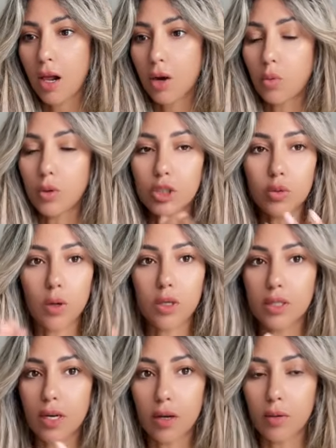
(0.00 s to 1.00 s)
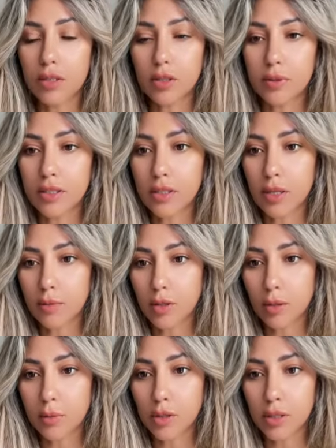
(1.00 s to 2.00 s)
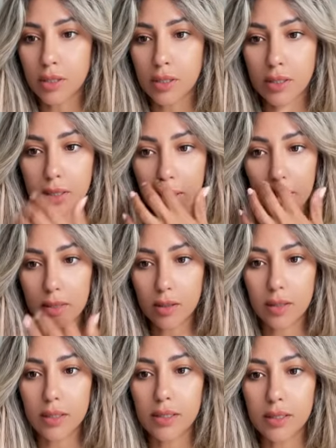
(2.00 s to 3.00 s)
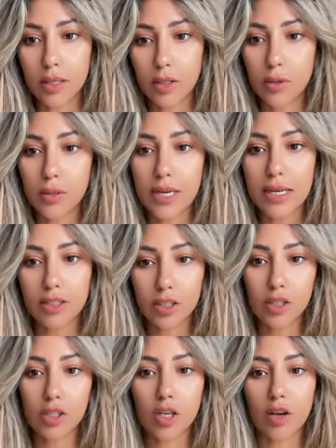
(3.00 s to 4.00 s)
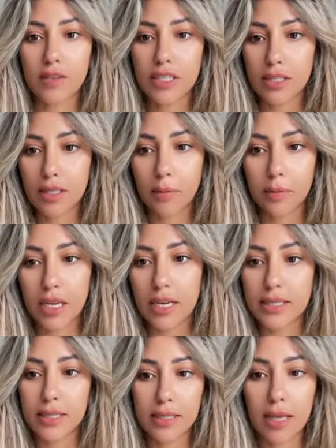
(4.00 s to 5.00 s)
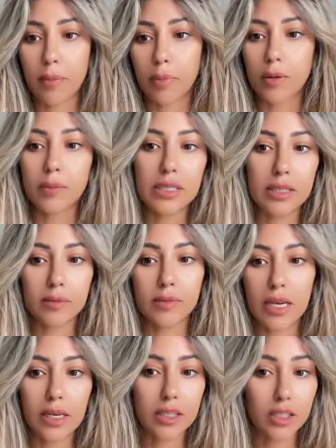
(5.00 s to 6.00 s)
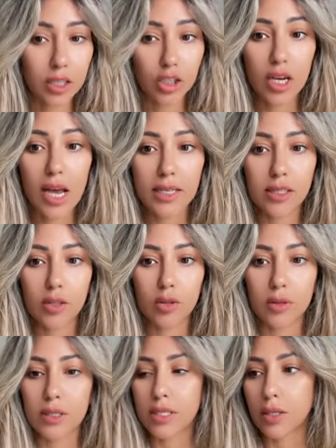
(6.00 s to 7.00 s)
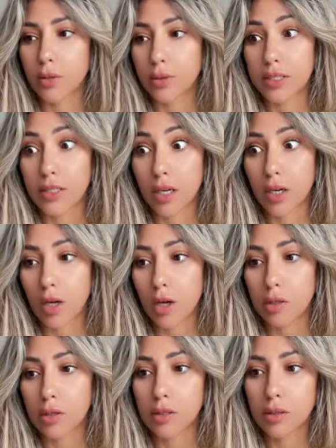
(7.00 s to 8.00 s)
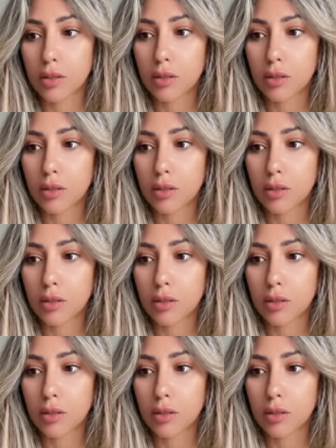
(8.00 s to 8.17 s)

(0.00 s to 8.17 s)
which ones are going to be the subscriptions. So that's the newsletter, service updates, example, Medium Daily Digest, Google Security Alerts.